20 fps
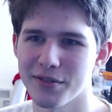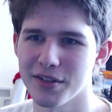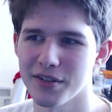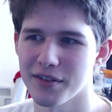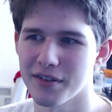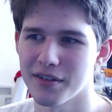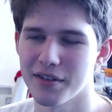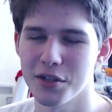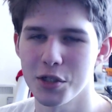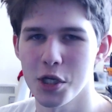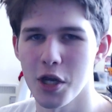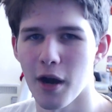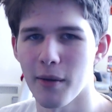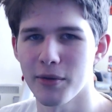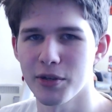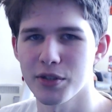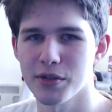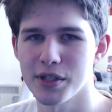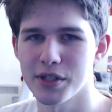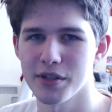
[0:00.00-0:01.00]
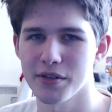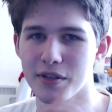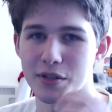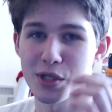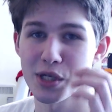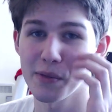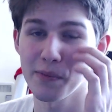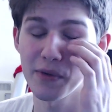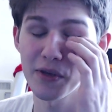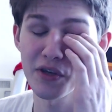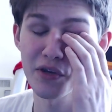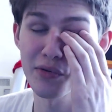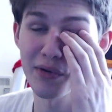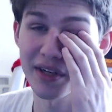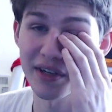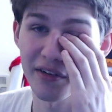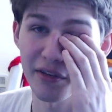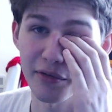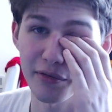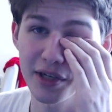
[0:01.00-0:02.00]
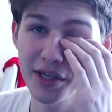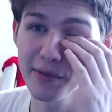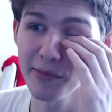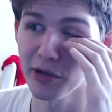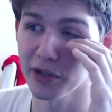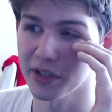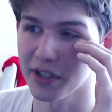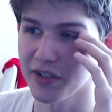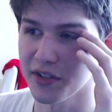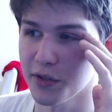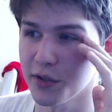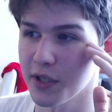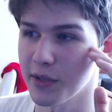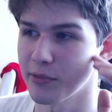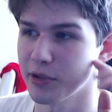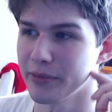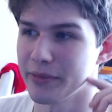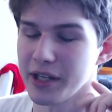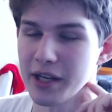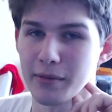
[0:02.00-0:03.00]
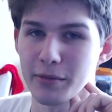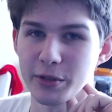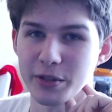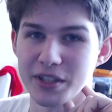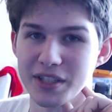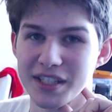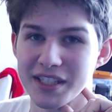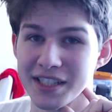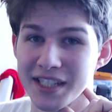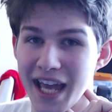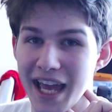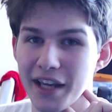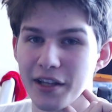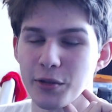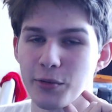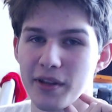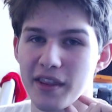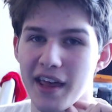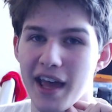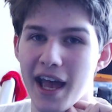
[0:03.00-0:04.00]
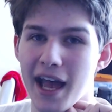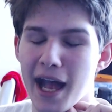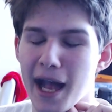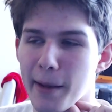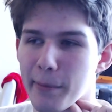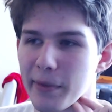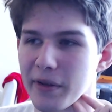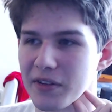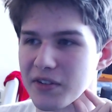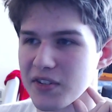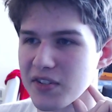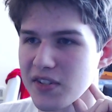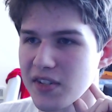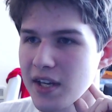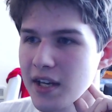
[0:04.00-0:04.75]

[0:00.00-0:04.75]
the geometry to the GPU, and 3D Mark doesn't seem to be able to detect when that happens.